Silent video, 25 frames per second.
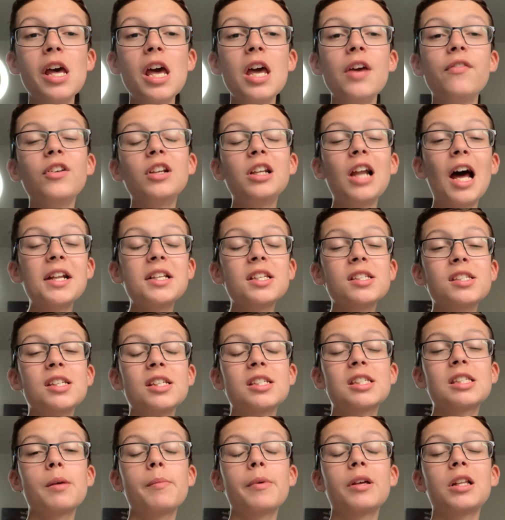If you'd like to see
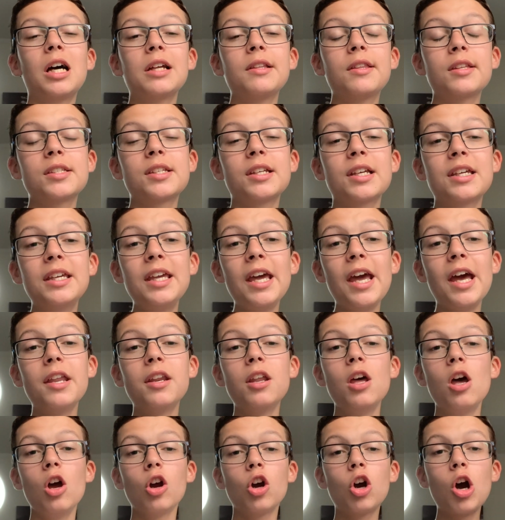something like this again,
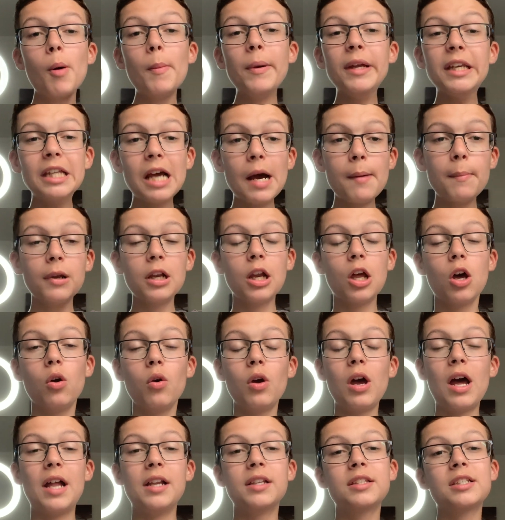comment down below
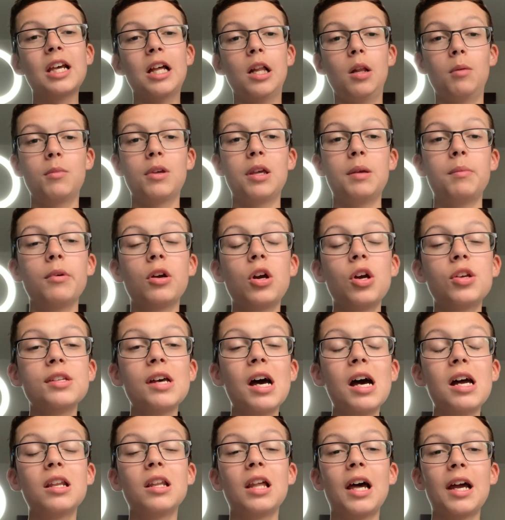and tell me, because
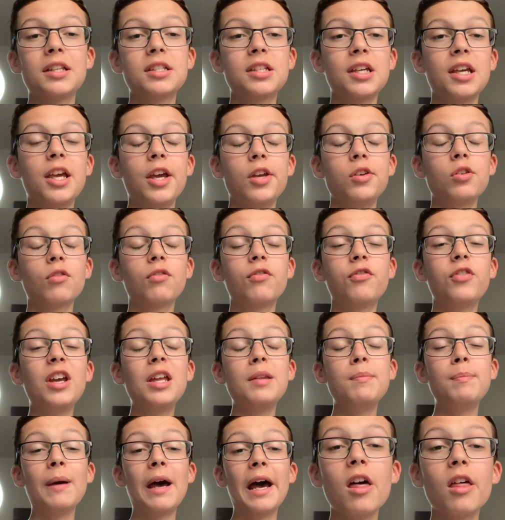I'd like to hear your
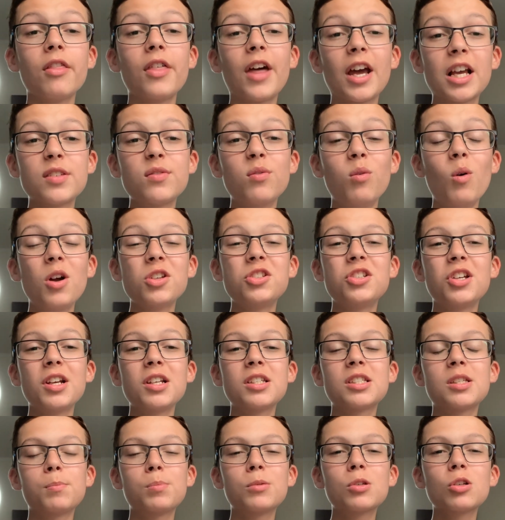feedback. Thanks for watching,
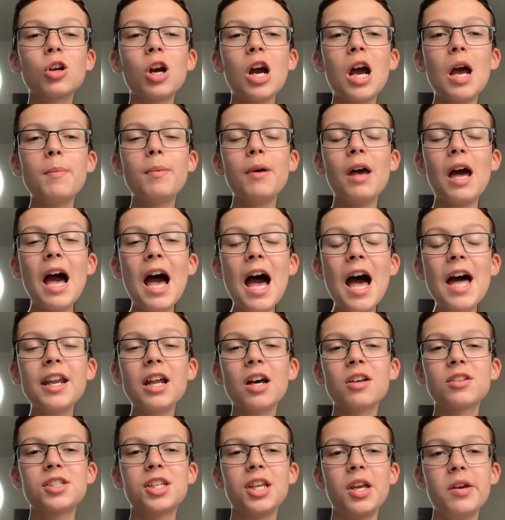subscribe, and
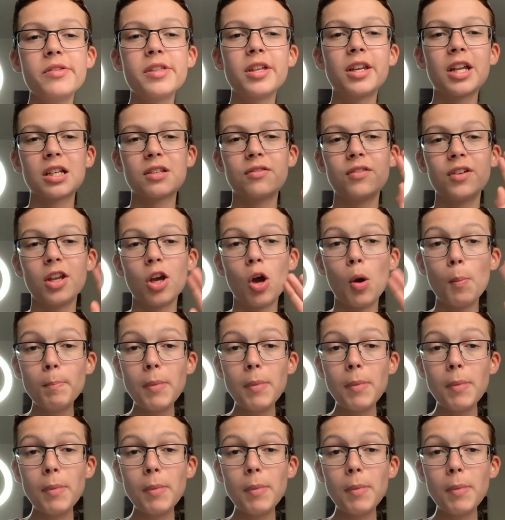I'll see you in the next video.